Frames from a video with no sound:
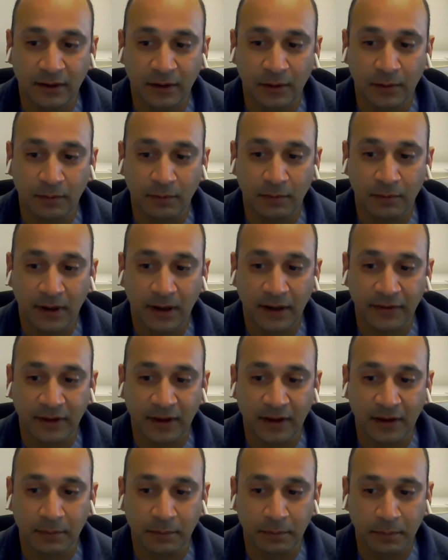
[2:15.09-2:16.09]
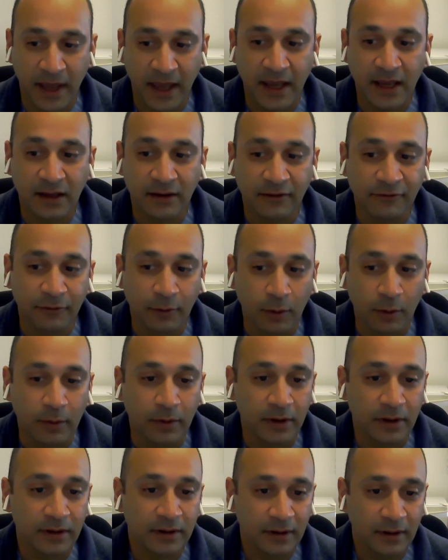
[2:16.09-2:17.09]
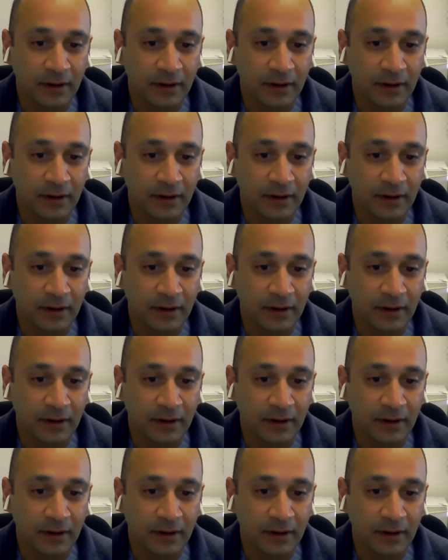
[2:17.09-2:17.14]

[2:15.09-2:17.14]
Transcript: know, I think paying it forward